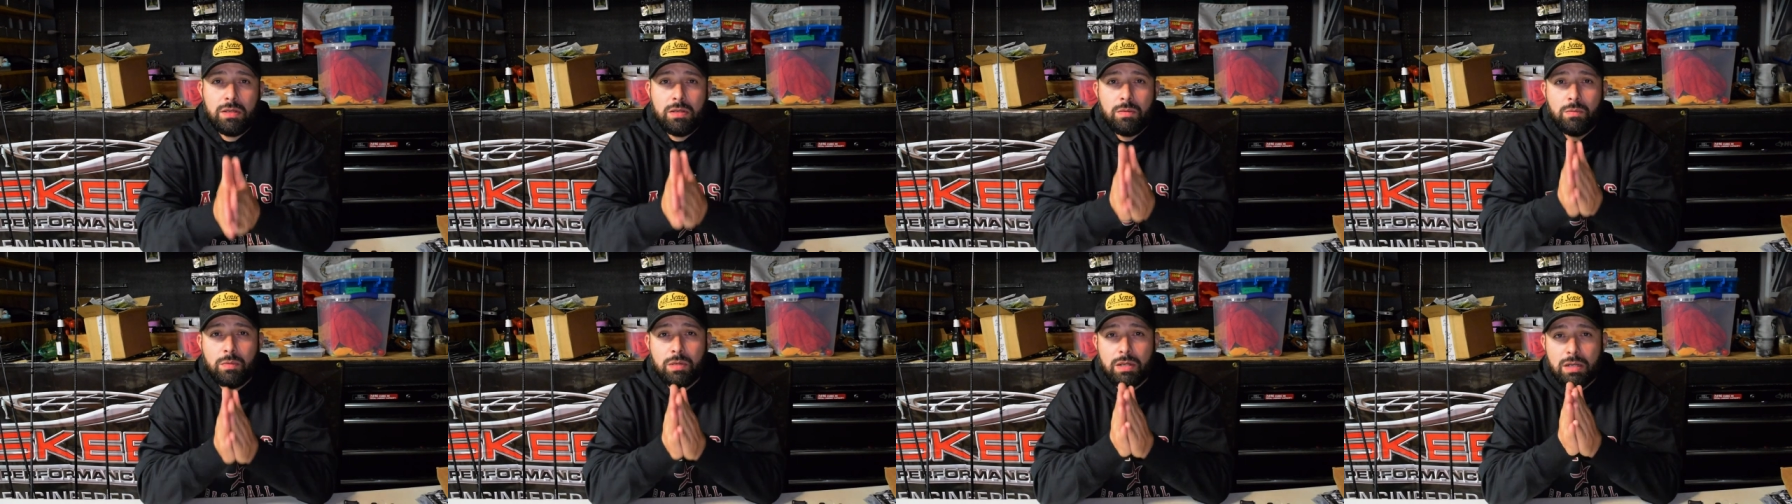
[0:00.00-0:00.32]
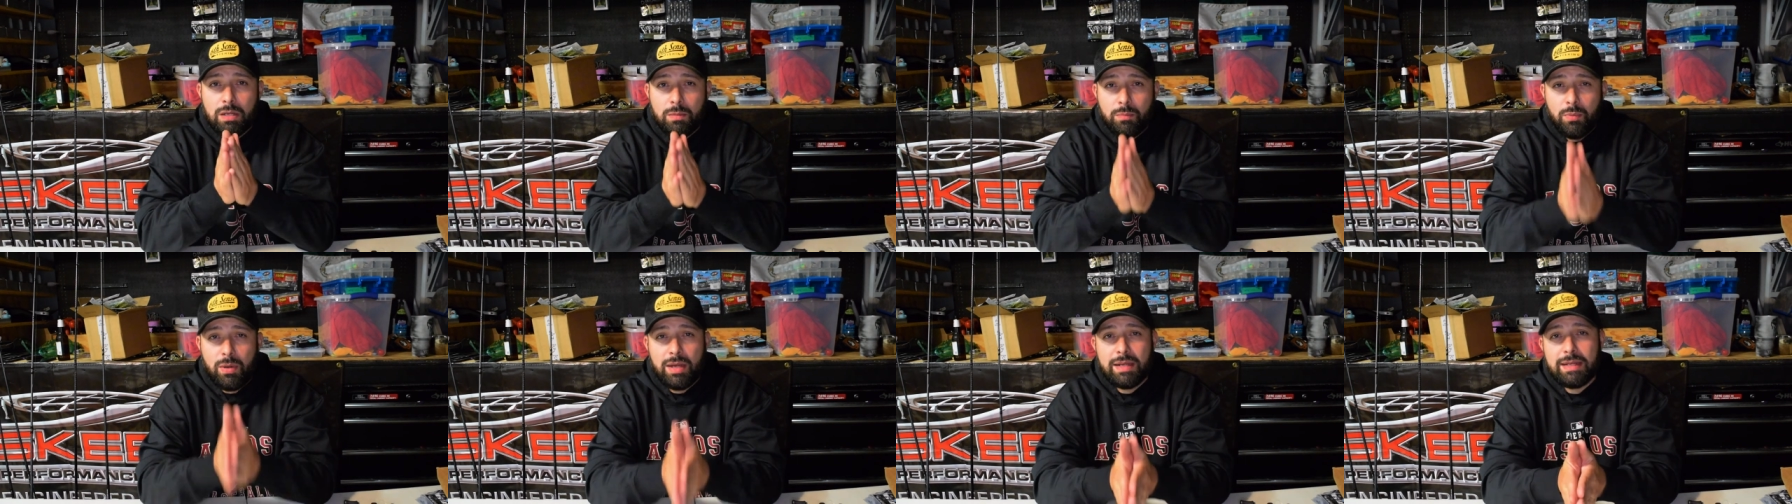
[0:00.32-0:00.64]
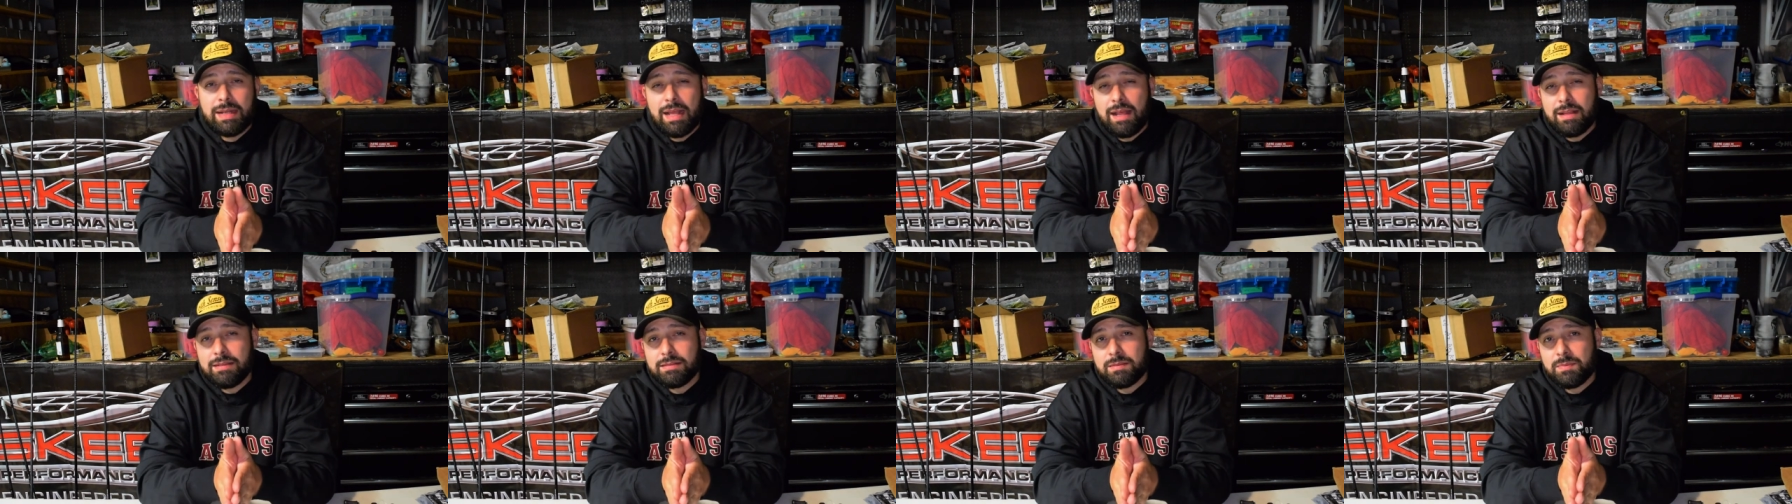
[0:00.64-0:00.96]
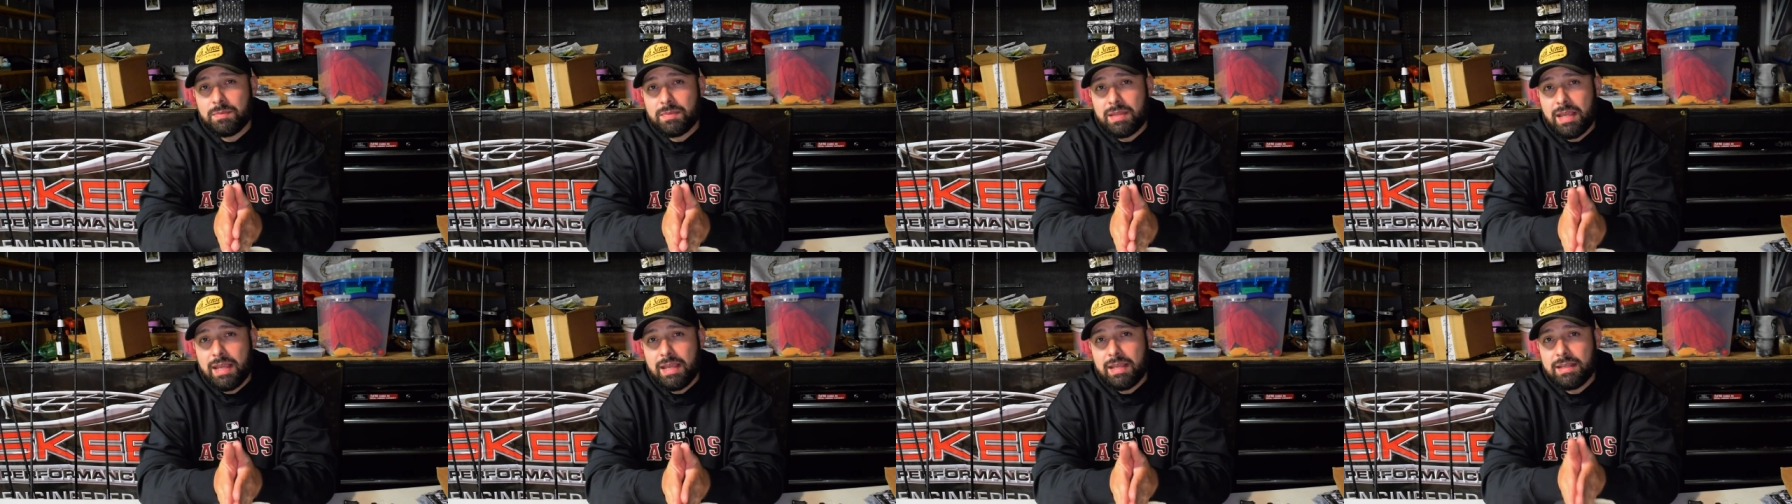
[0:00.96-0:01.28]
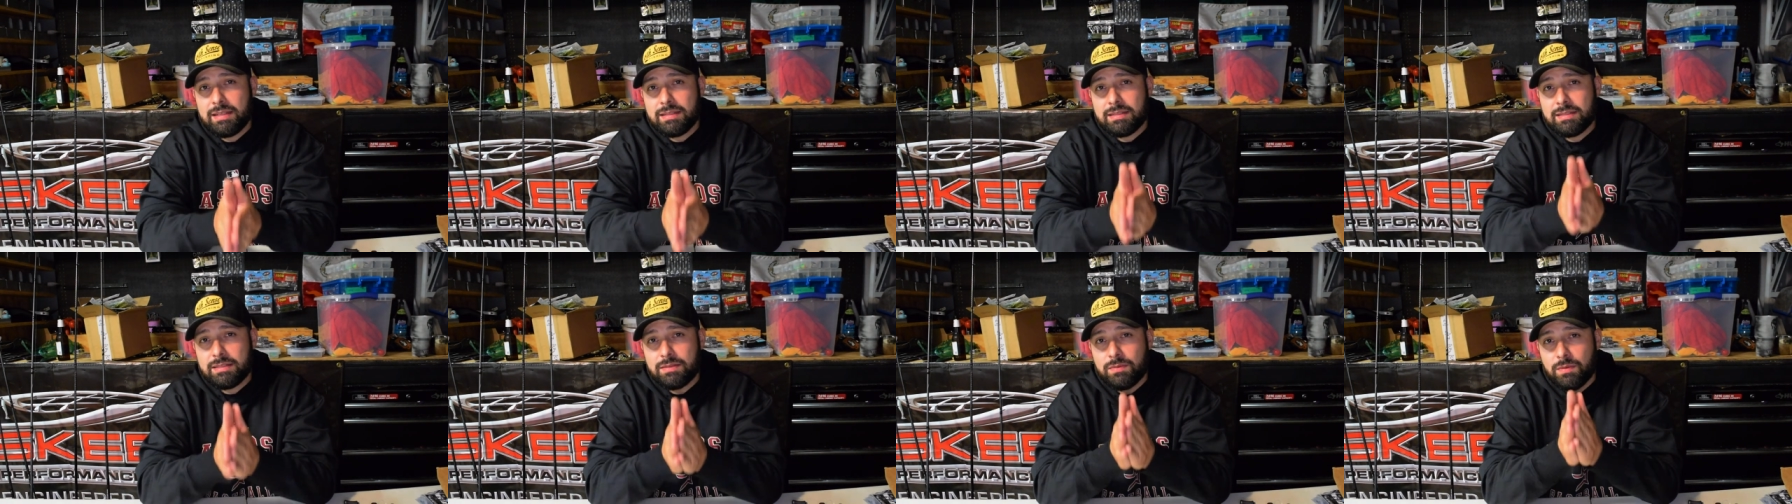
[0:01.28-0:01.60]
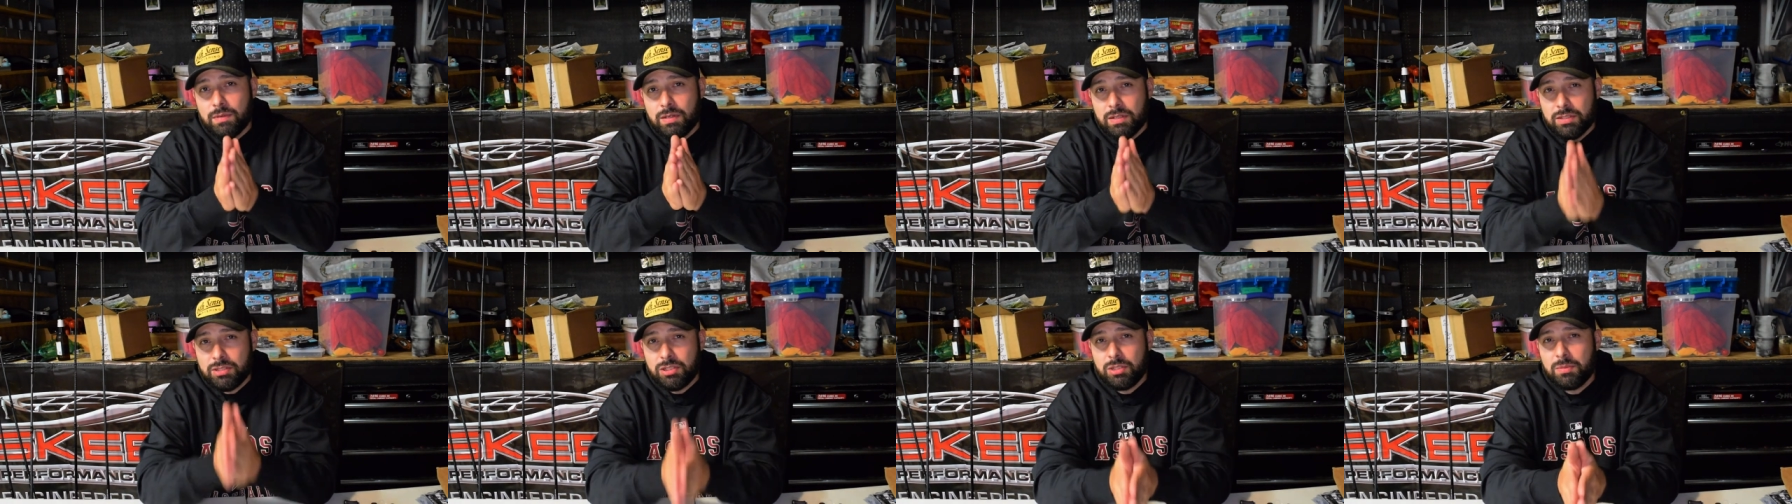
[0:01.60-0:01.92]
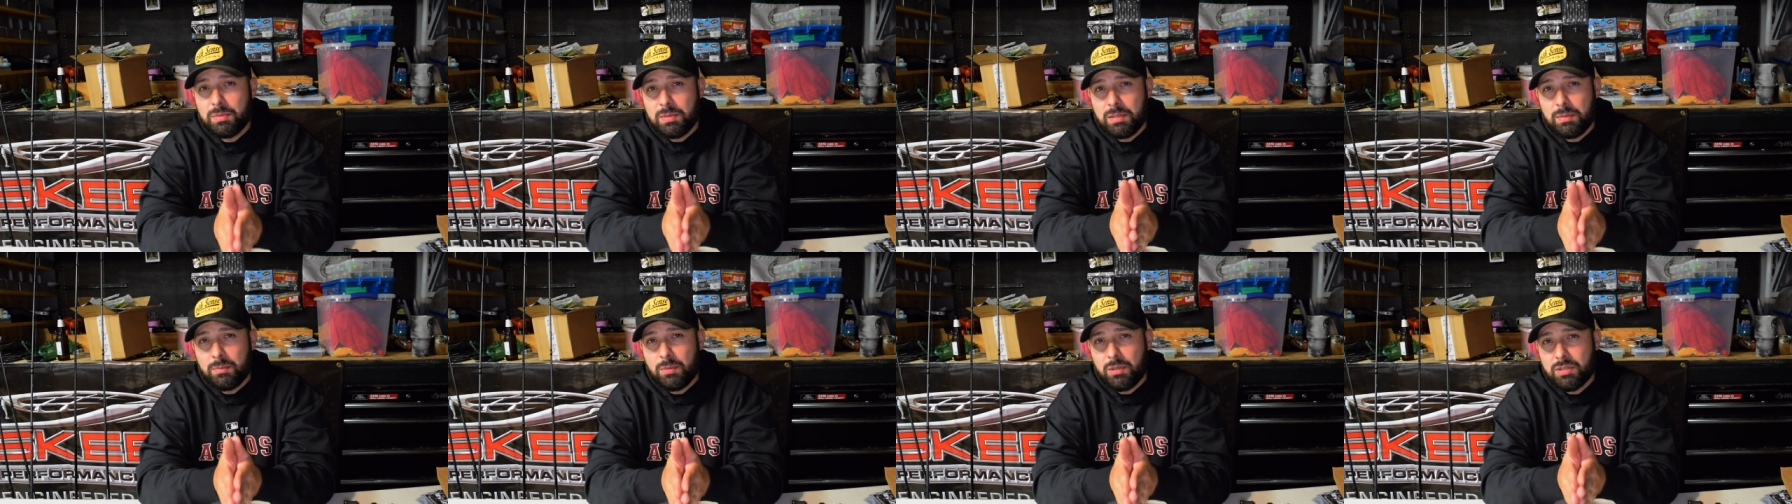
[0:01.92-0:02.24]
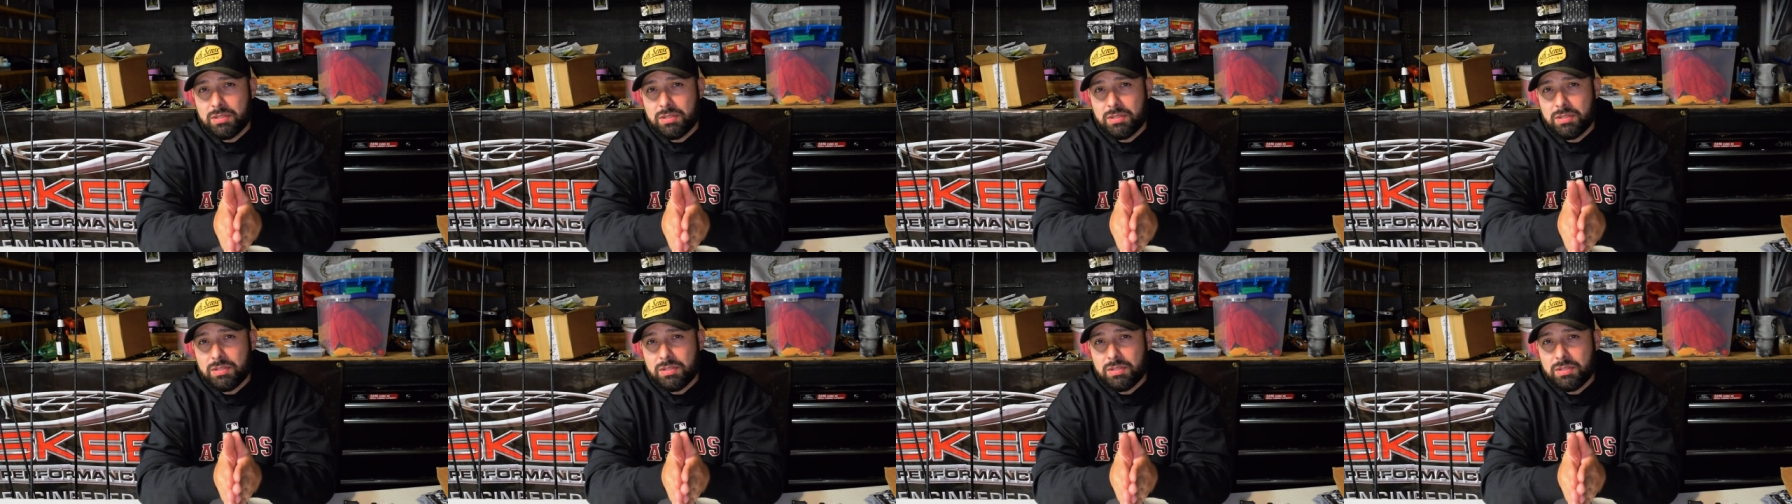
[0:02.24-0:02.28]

We're going to break down some things. We're going to do a little more